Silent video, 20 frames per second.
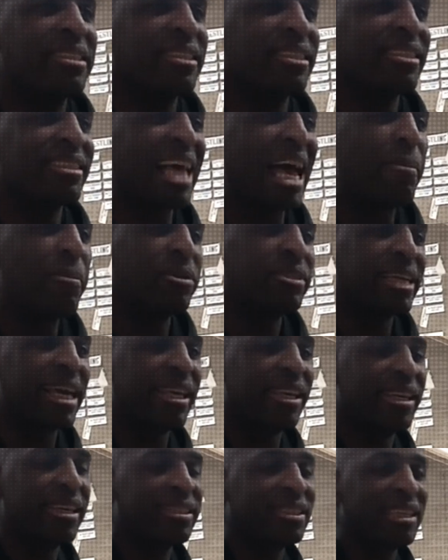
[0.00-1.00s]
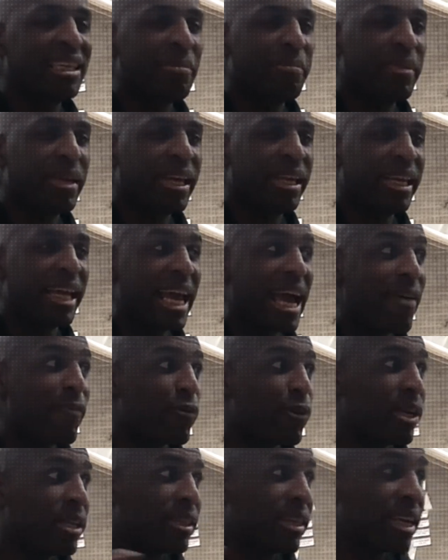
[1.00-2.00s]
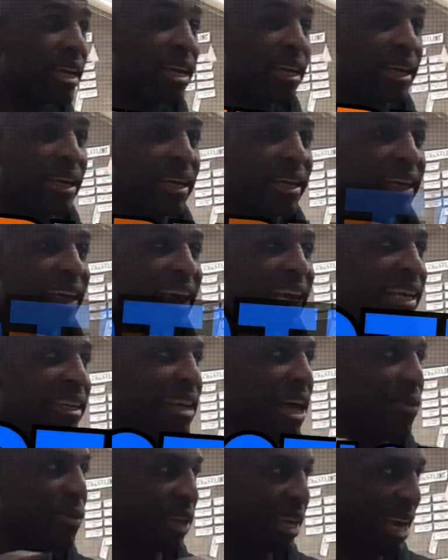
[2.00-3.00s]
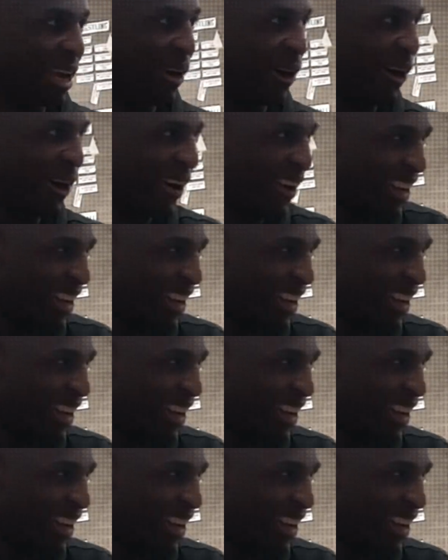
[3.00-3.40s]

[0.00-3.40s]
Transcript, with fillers: to simultaneously mean everything and nothing at all.